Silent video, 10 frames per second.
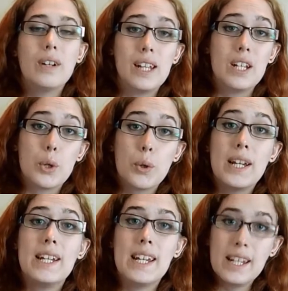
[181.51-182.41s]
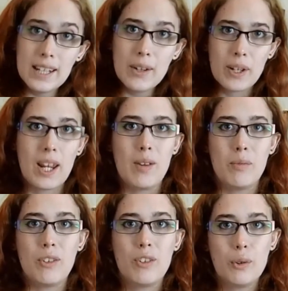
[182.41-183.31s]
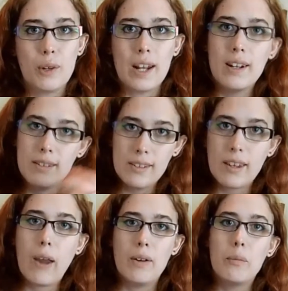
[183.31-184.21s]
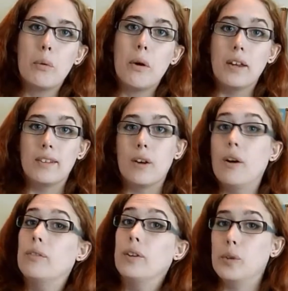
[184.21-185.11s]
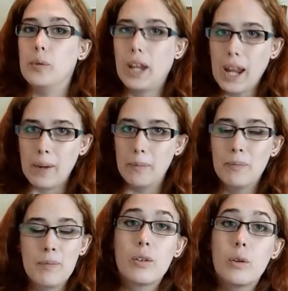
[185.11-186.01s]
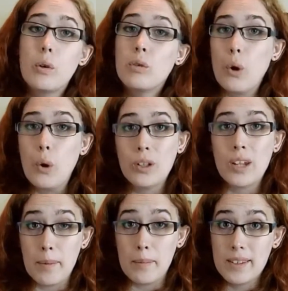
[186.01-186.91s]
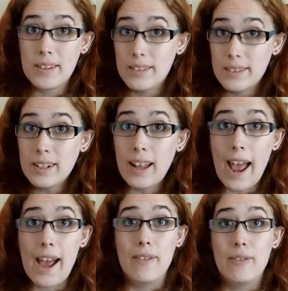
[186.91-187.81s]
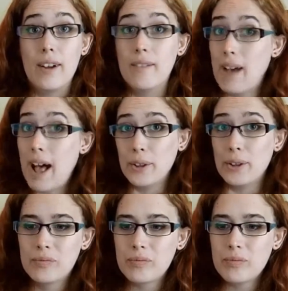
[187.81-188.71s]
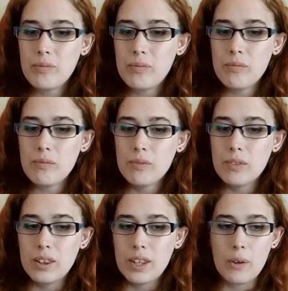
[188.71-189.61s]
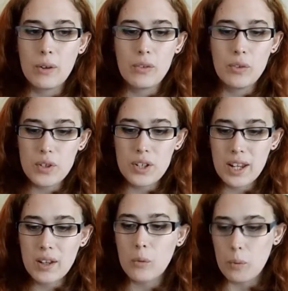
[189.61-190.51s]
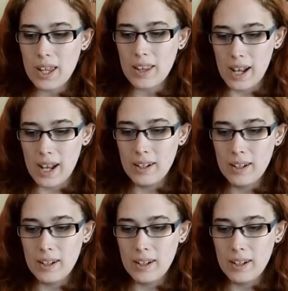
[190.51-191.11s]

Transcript: and they trade in their games to get a discounted price off the new game. So those old games still have a value. Now if you take away that,